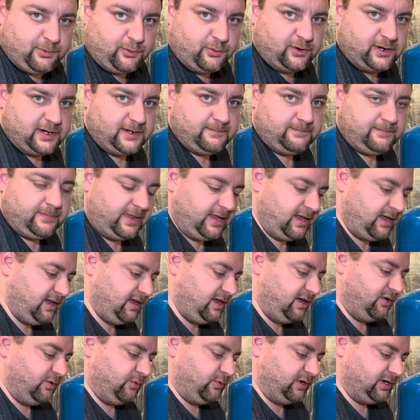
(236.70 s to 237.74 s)
point,
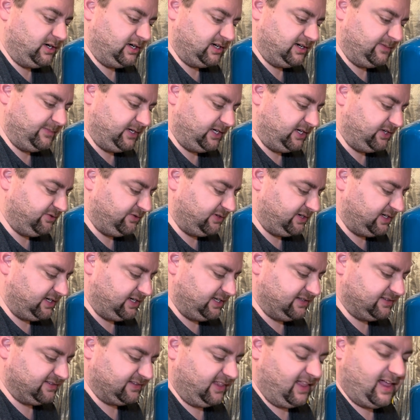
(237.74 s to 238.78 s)
what you're going to be doing
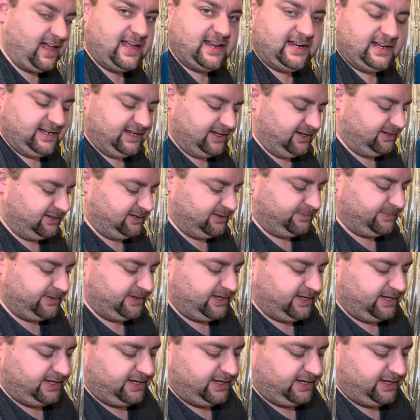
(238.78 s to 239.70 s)
is lining up